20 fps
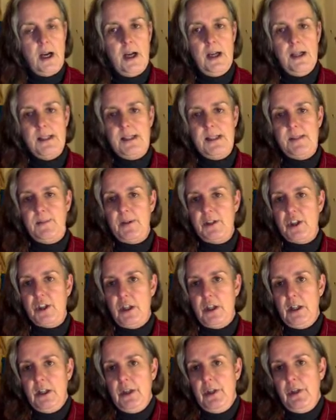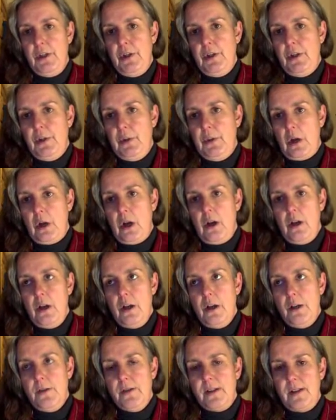especially,
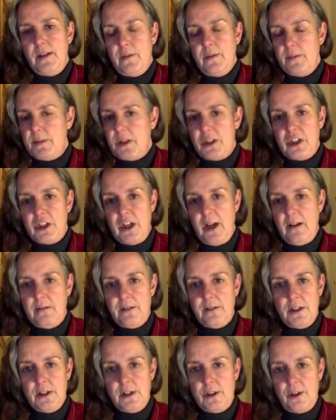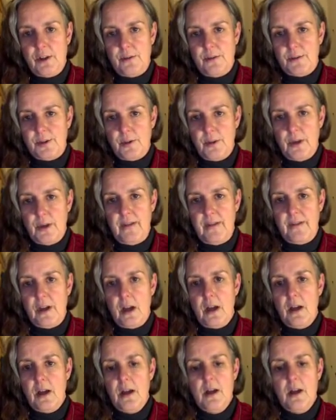clothes, give them to charity shops or whatever,